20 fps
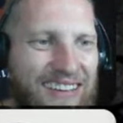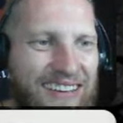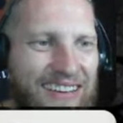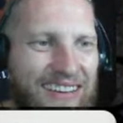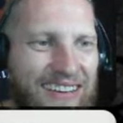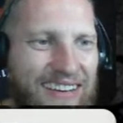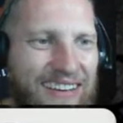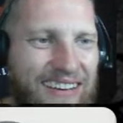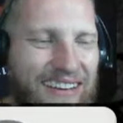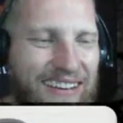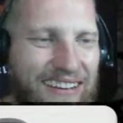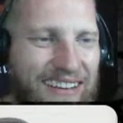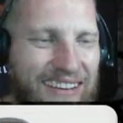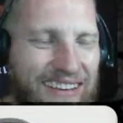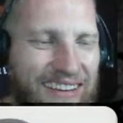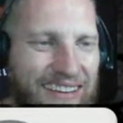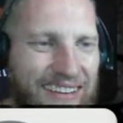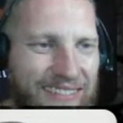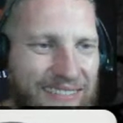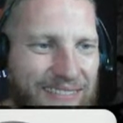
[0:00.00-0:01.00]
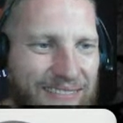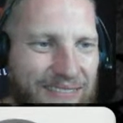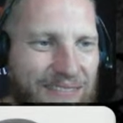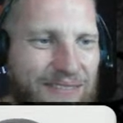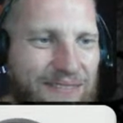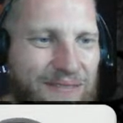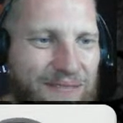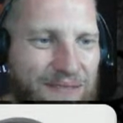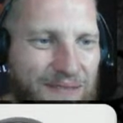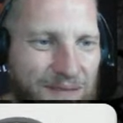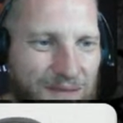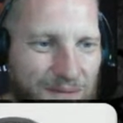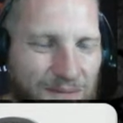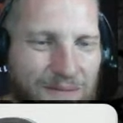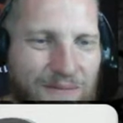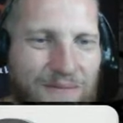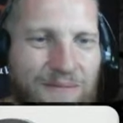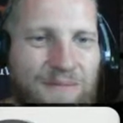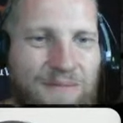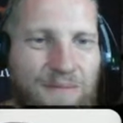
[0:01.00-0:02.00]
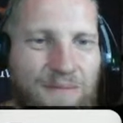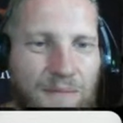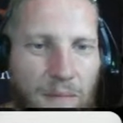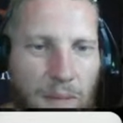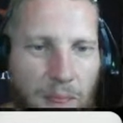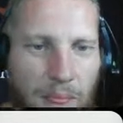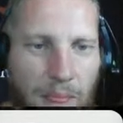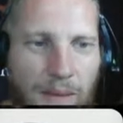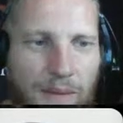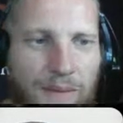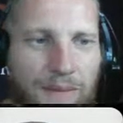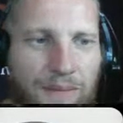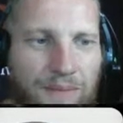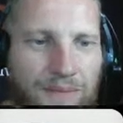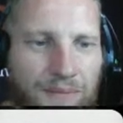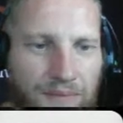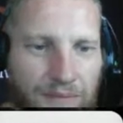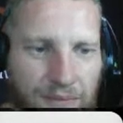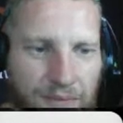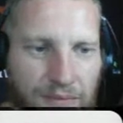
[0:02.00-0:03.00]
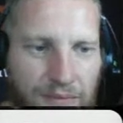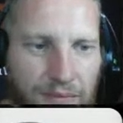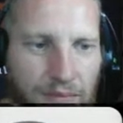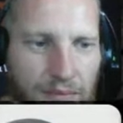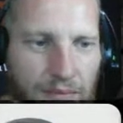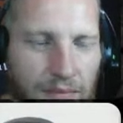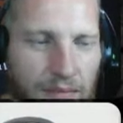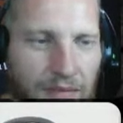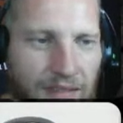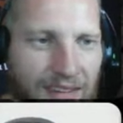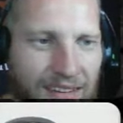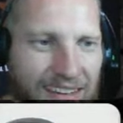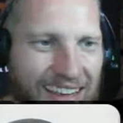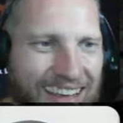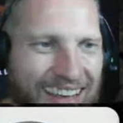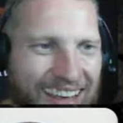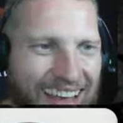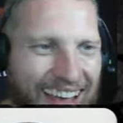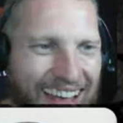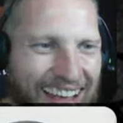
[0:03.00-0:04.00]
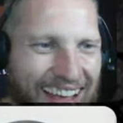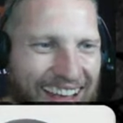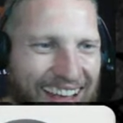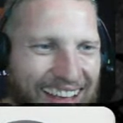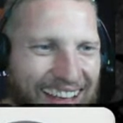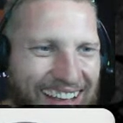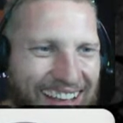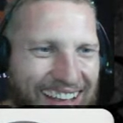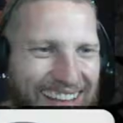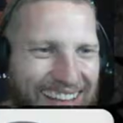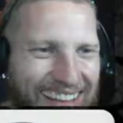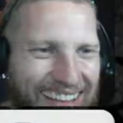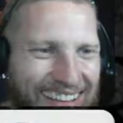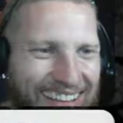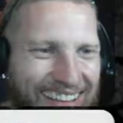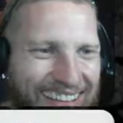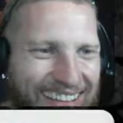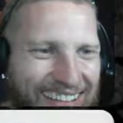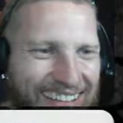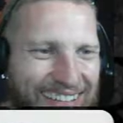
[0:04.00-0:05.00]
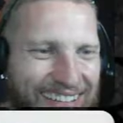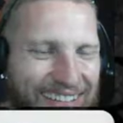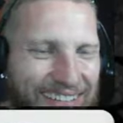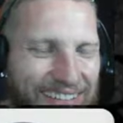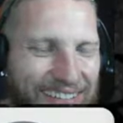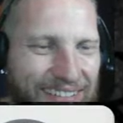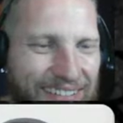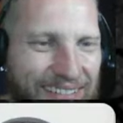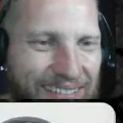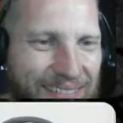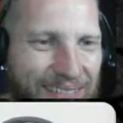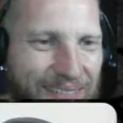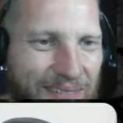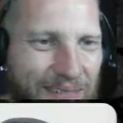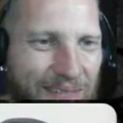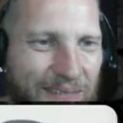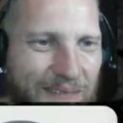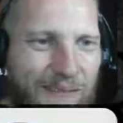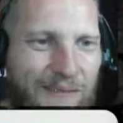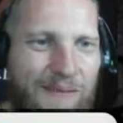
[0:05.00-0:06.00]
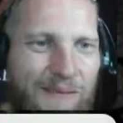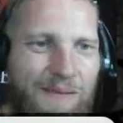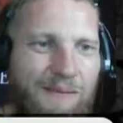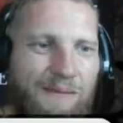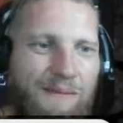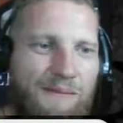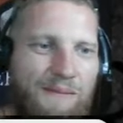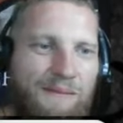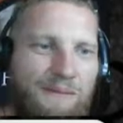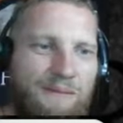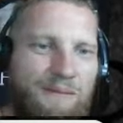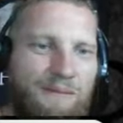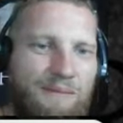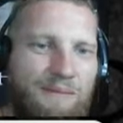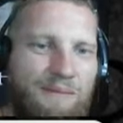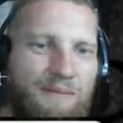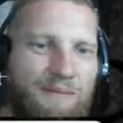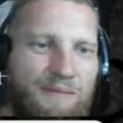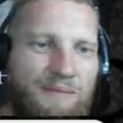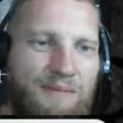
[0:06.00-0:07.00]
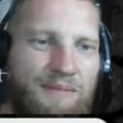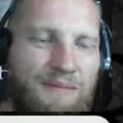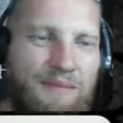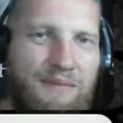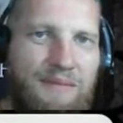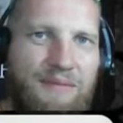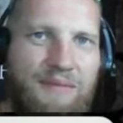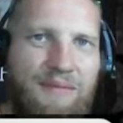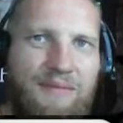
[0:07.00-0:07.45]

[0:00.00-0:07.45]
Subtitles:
It's just like here we go. It's first double nerding or proper double nerding. It's like the game Portal, where you've got your 2